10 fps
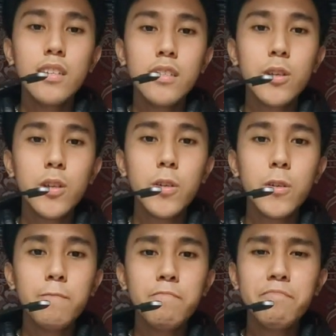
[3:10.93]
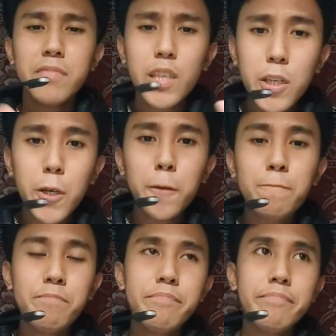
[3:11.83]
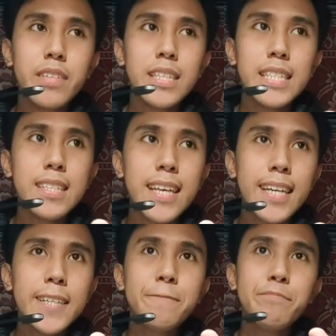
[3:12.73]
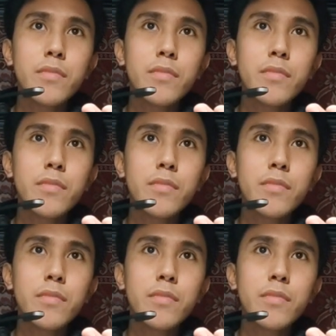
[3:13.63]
So, you know, it's like